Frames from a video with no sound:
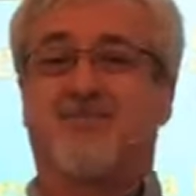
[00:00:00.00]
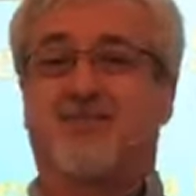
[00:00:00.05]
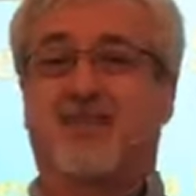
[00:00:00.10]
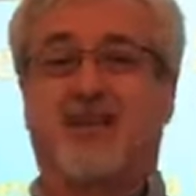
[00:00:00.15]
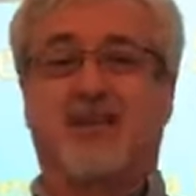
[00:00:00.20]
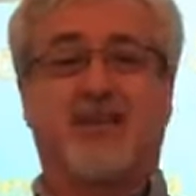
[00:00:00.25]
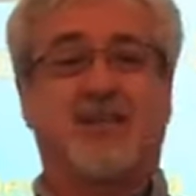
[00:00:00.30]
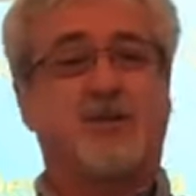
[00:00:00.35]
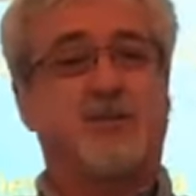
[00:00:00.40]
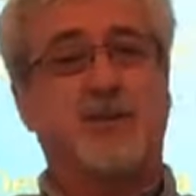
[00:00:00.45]

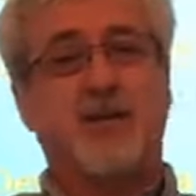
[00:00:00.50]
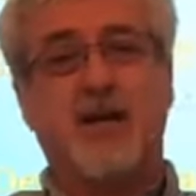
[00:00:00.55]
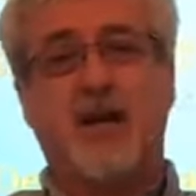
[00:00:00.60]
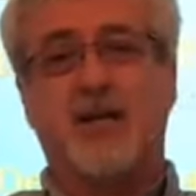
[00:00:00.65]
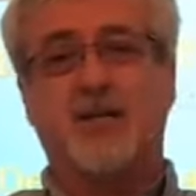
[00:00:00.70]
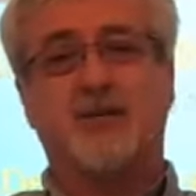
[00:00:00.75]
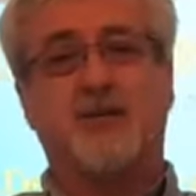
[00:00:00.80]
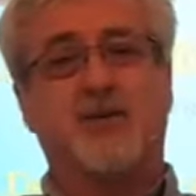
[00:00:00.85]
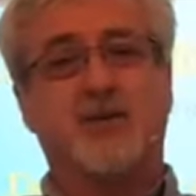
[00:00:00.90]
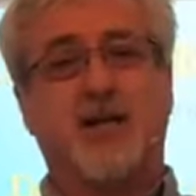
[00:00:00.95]
Let's be
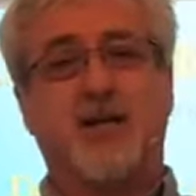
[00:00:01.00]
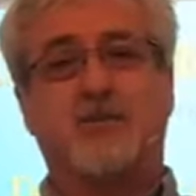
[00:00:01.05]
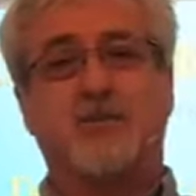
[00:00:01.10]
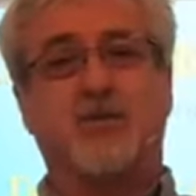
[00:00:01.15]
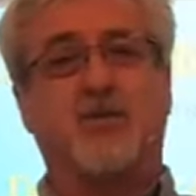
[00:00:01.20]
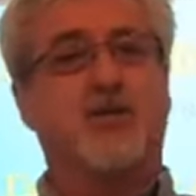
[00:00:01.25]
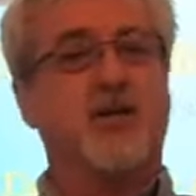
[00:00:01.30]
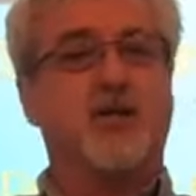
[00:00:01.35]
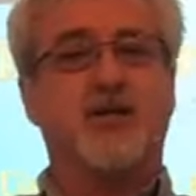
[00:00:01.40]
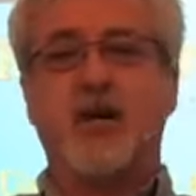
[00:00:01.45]
honest, Samuel.
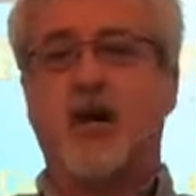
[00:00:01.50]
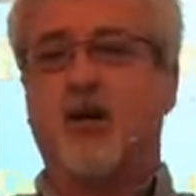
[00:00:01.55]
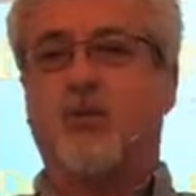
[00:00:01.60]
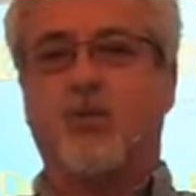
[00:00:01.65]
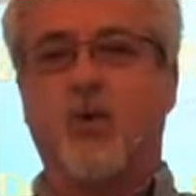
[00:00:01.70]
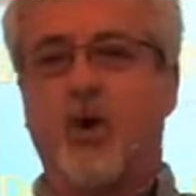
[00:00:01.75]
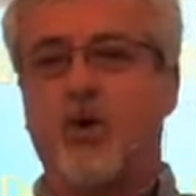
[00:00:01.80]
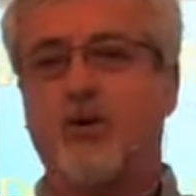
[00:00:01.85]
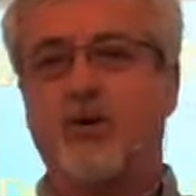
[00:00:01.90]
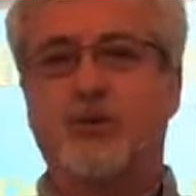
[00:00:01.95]
They're not
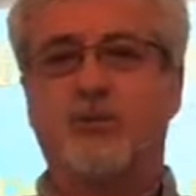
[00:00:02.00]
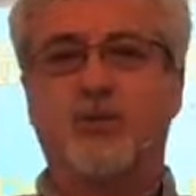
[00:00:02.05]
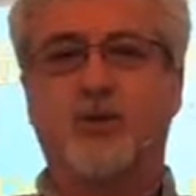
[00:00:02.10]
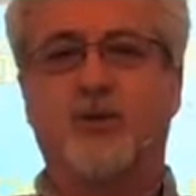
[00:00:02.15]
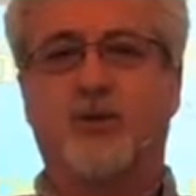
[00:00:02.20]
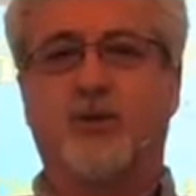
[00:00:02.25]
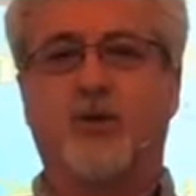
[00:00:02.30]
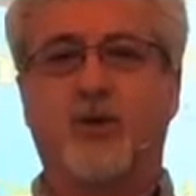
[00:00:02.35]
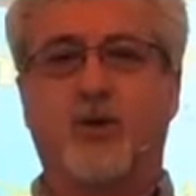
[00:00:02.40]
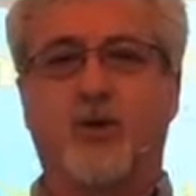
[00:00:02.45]
walking with
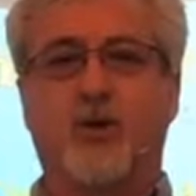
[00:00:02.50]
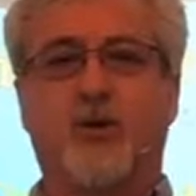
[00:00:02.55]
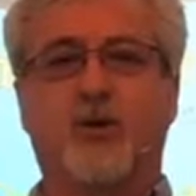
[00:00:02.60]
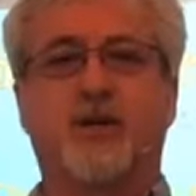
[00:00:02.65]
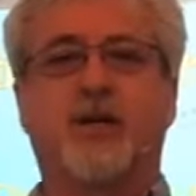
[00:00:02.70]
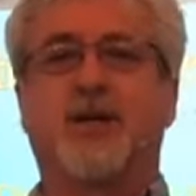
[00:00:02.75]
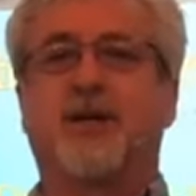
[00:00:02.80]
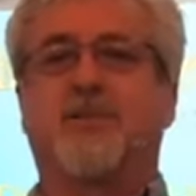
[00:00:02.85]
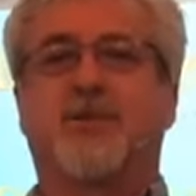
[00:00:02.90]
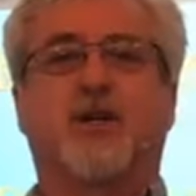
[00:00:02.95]
the Lord.
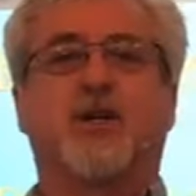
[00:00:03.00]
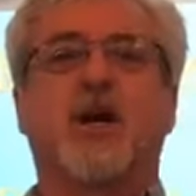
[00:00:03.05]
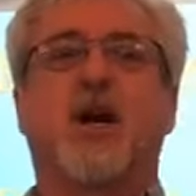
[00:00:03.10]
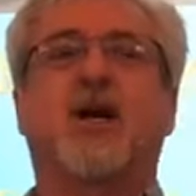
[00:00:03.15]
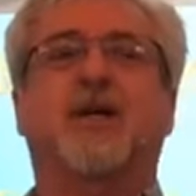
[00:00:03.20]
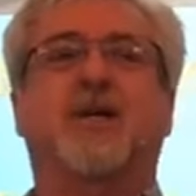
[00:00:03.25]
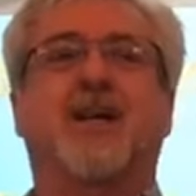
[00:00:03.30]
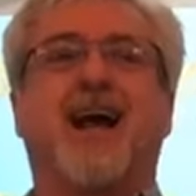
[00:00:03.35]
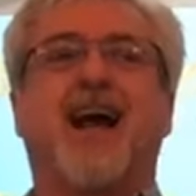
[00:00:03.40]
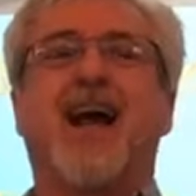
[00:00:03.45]
They're
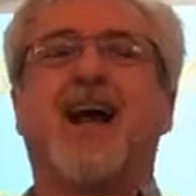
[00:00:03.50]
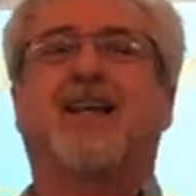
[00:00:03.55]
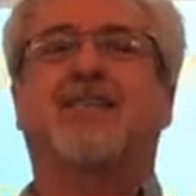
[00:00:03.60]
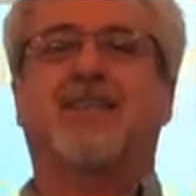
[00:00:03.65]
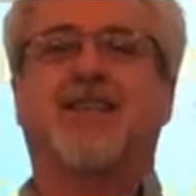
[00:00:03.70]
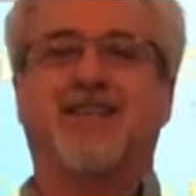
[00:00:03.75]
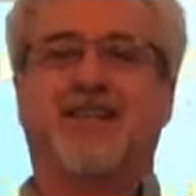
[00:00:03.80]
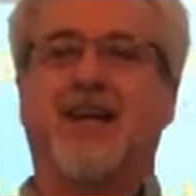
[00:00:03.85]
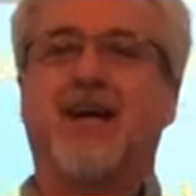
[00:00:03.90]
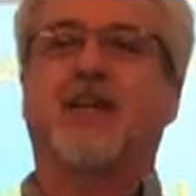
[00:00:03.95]
not
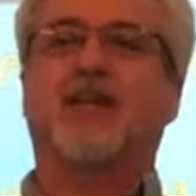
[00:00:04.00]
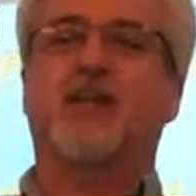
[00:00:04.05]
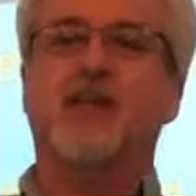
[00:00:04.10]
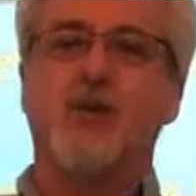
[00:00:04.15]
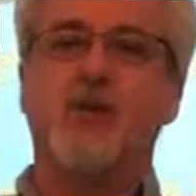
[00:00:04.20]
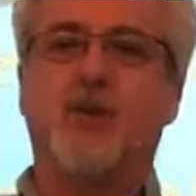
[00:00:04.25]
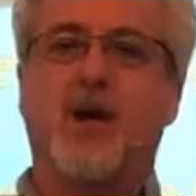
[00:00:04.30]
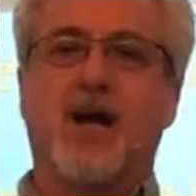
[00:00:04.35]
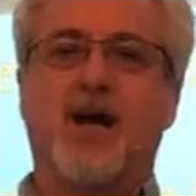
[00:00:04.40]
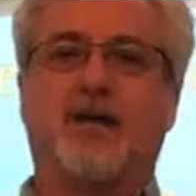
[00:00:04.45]
acting like
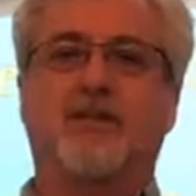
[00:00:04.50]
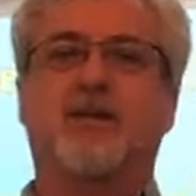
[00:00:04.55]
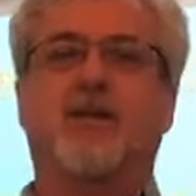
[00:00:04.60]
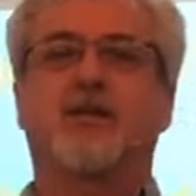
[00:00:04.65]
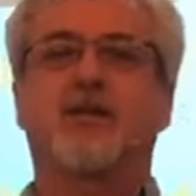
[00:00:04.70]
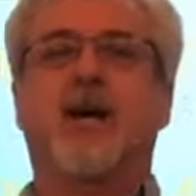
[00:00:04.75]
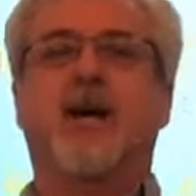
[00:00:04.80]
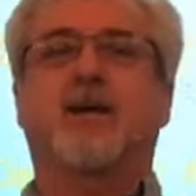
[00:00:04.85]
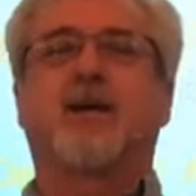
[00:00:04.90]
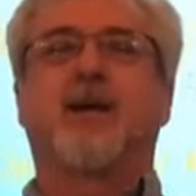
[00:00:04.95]
you act. They're
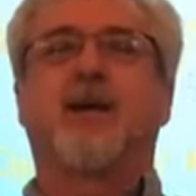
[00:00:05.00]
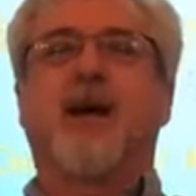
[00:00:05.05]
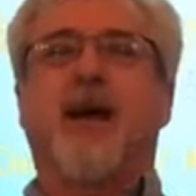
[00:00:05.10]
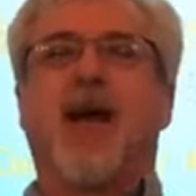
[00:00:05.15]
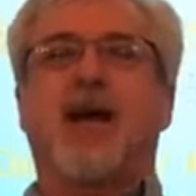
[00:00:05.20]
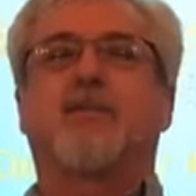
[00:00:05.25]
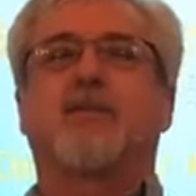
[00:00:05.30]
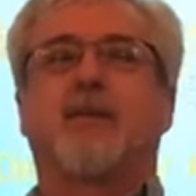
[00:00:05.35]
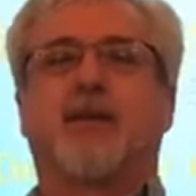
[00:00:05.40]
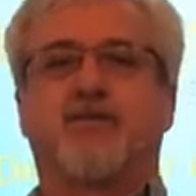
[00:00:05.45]
not
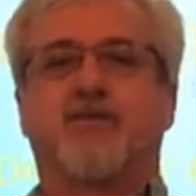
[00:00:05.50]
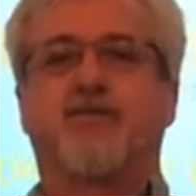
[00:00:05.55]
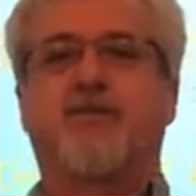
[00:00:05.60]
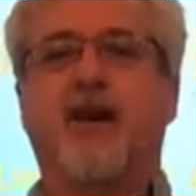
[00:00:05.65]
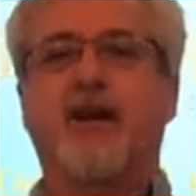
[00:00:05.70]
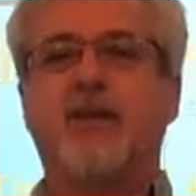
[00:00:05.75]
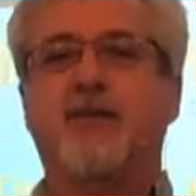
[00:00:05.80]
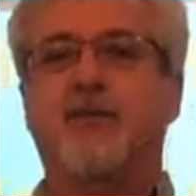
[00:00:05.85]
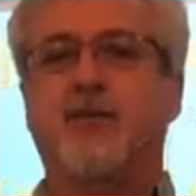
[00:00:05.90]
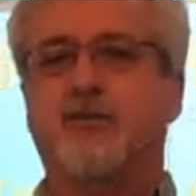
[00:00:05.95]
having the
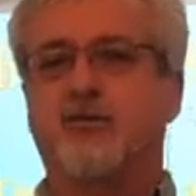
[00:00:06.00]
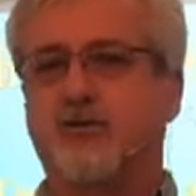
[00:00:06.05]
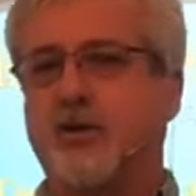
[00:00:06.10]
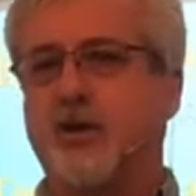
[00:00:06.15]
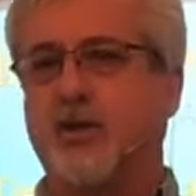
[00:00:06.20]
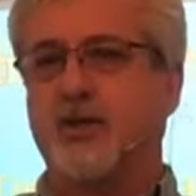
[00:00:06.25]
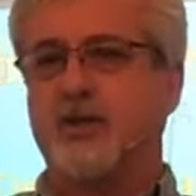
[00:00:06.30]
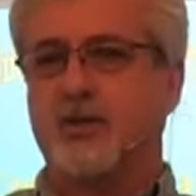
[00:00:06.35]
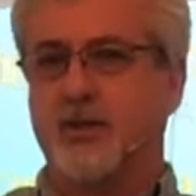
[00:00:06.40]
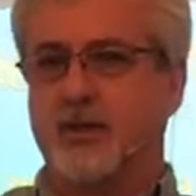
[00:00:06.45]
faith and
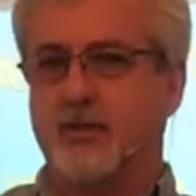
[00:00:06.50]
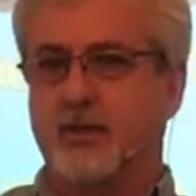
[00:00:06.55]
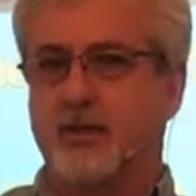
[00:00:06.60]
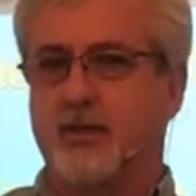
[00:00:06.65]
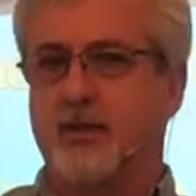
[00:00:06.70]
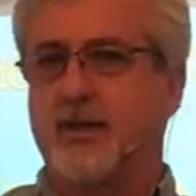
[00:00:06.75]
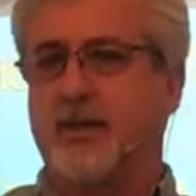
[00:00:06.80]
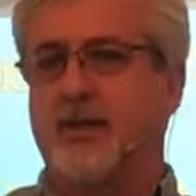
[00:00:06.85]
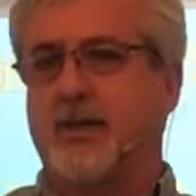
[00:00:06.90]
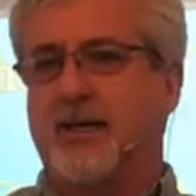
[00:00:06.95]
trust in,
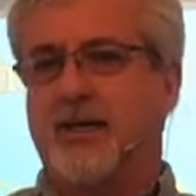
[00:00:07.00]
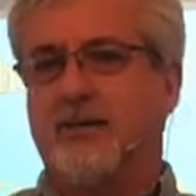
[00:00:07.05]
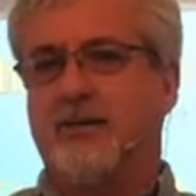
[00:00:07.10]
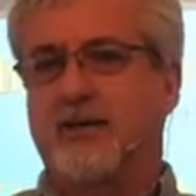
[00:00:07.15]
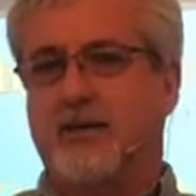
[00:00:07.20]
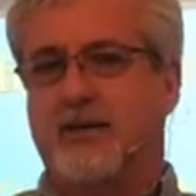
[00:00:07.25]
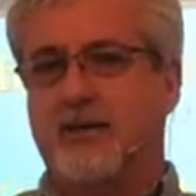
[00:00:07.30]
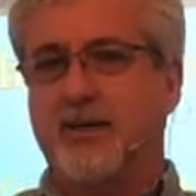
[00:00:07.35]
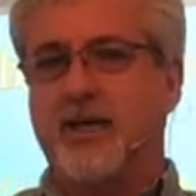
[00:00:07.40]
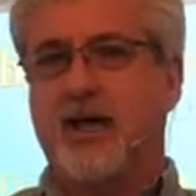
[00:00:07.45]
the, in
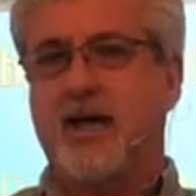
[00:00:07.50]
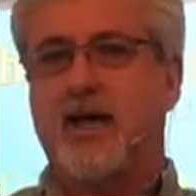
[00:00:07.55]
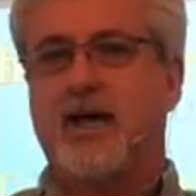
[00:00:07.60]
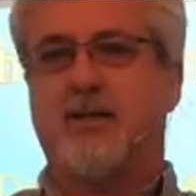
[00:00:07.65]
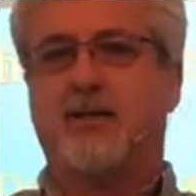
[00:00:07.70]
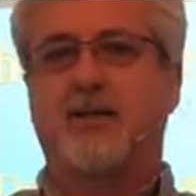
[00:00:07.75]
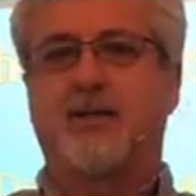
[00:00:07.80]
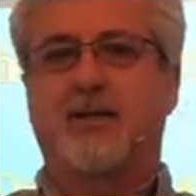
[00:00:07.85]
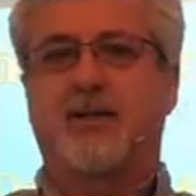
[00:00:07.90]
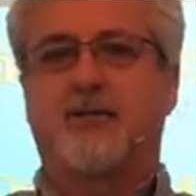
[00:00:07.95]
their
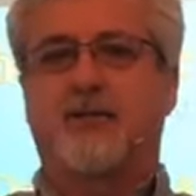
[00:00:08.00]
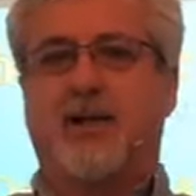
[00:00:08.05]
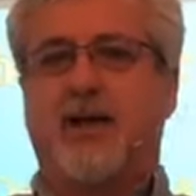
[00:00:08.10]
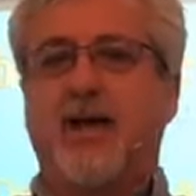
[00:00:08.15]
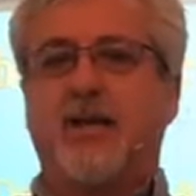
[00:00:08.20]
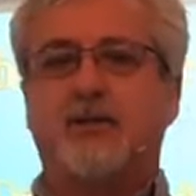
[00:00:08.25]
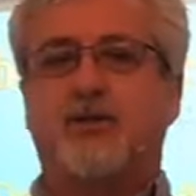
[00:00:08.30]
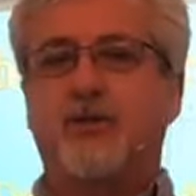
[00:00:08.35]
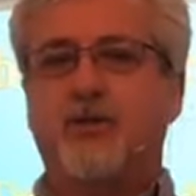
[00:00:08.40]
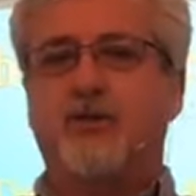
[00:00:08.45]
God
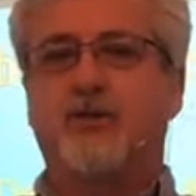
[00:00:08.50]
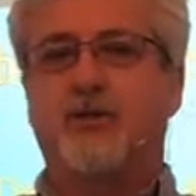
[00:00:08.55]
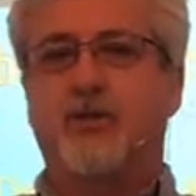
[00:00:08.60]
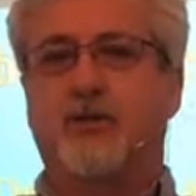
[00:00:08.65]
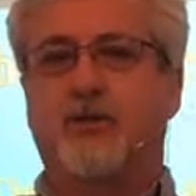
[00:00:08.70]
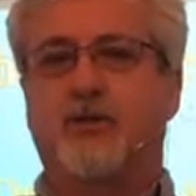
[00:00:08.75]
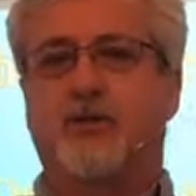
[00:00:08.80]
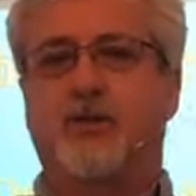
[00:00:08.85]
as you do.